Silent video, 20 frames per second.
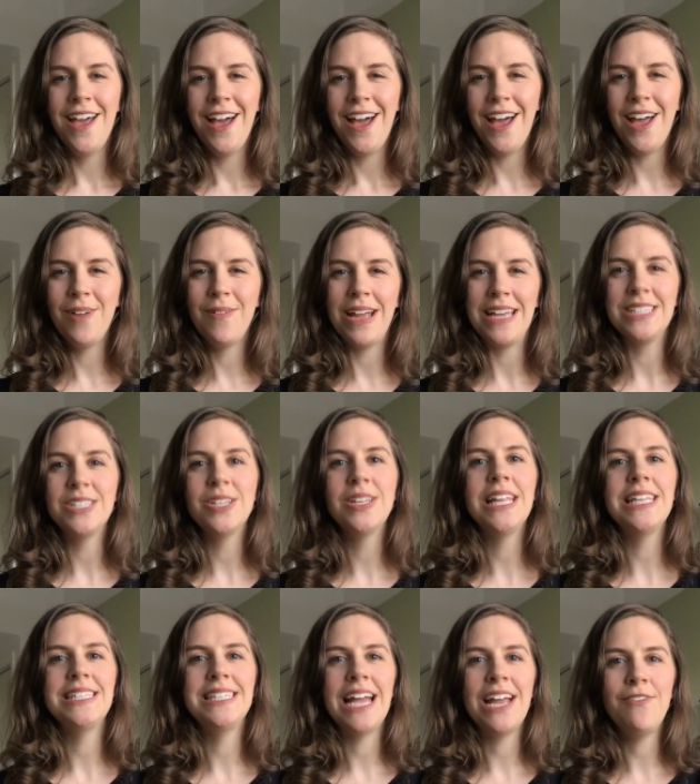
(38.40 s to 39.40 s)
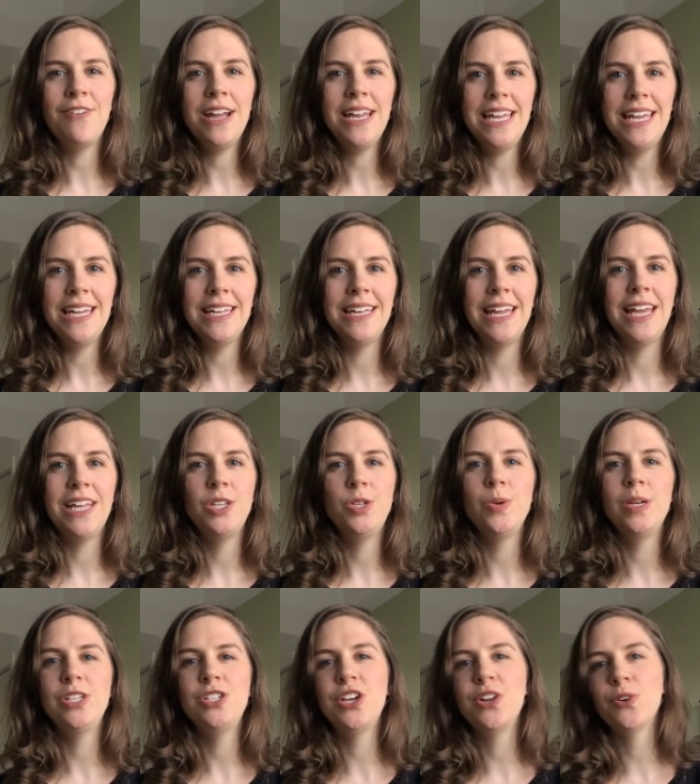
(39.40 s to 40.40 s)
All right, so let's dive right in and do
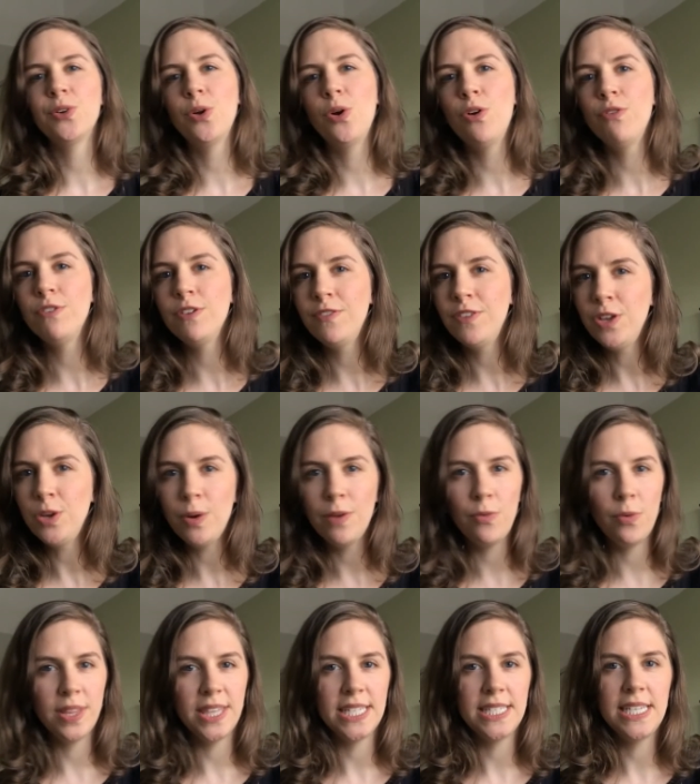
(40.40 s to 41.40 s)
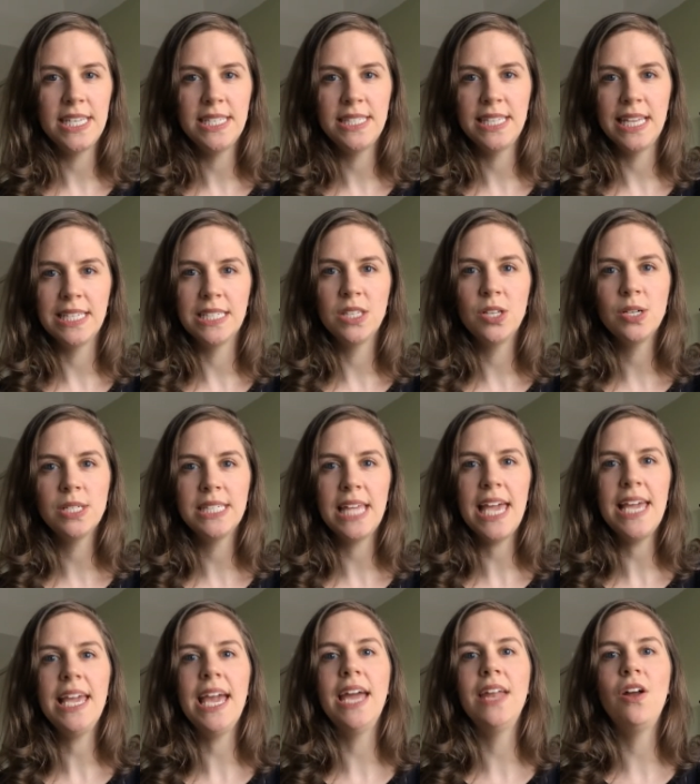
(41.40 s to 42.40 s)
a general overview of what the TEAS test looks
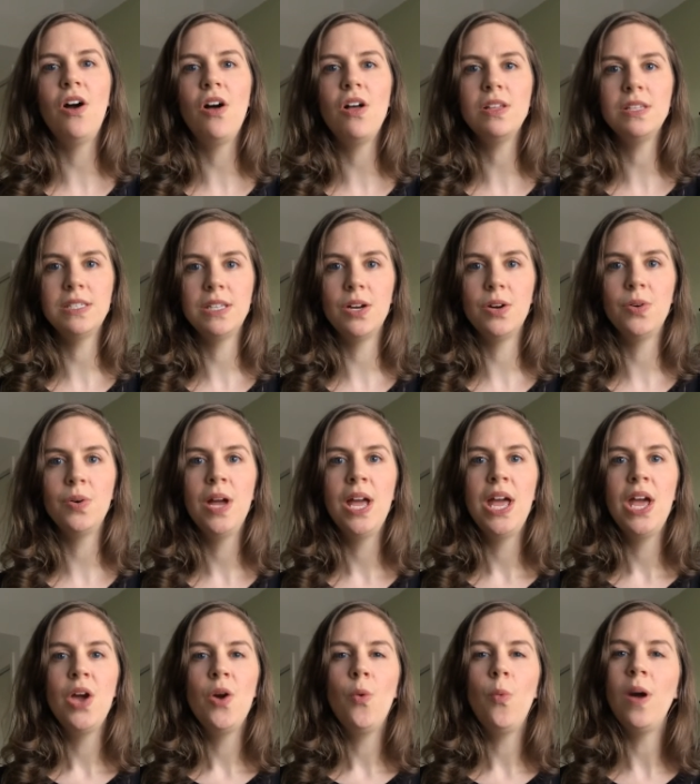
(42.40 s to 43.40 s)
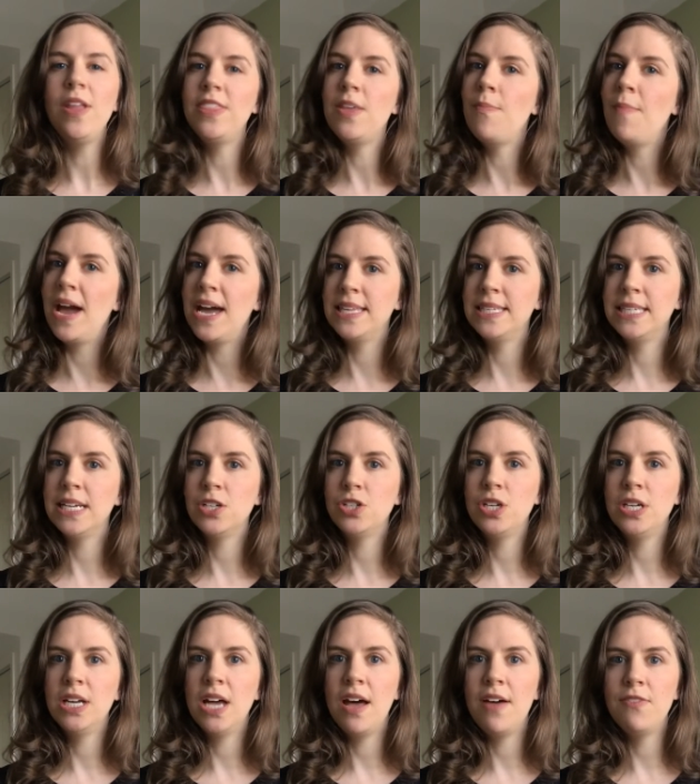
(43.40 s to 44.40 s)
like and also what the math
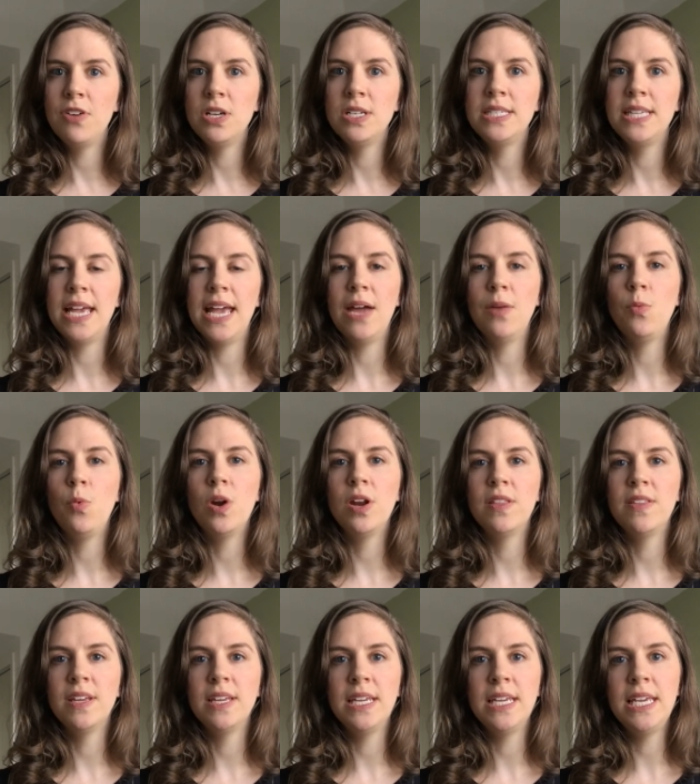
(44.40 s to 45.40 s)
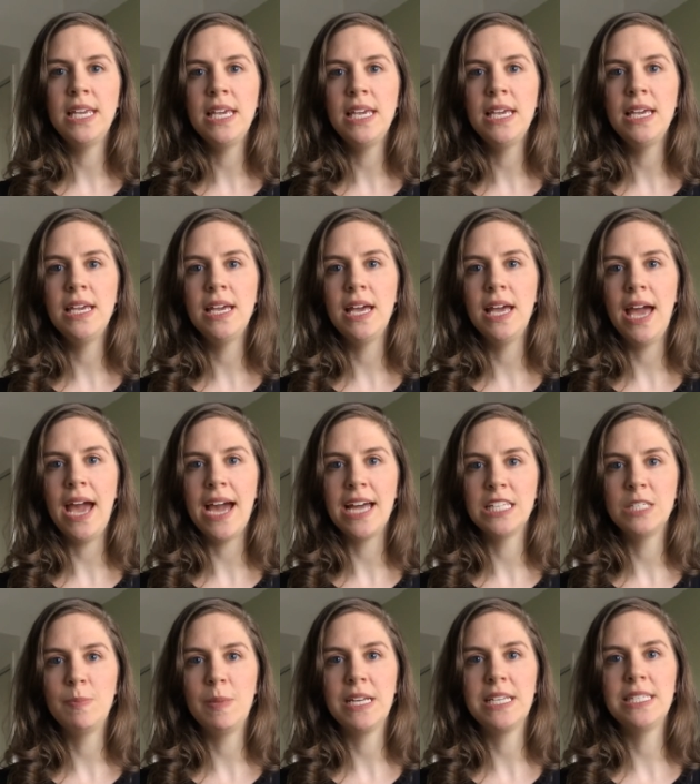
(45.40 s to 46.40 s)
section covers and what are the key
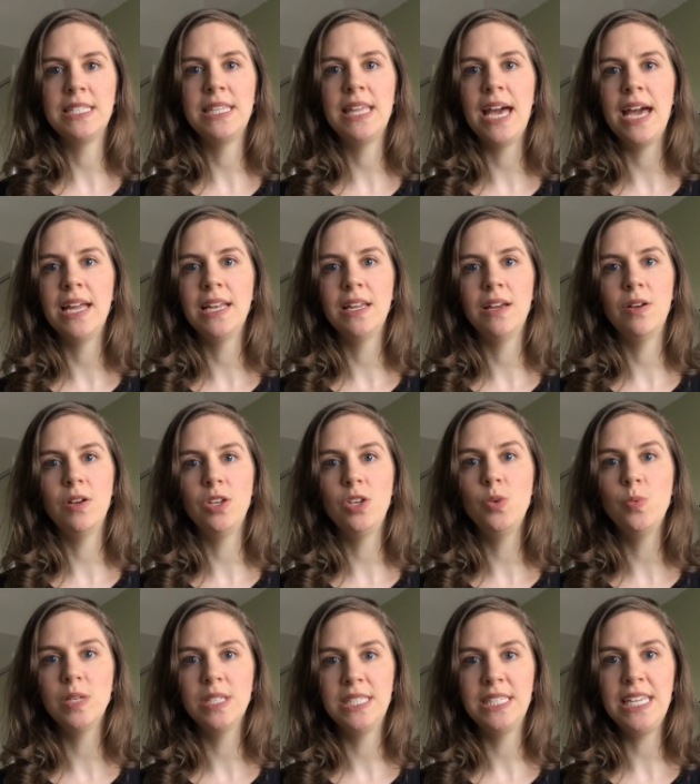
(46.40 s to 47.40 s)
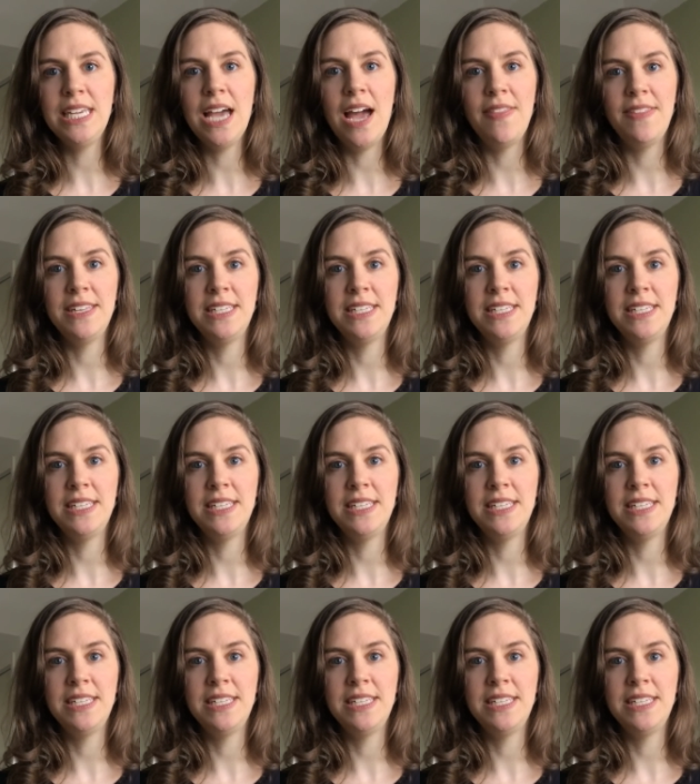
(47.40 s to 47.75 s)
aspects that you will see on the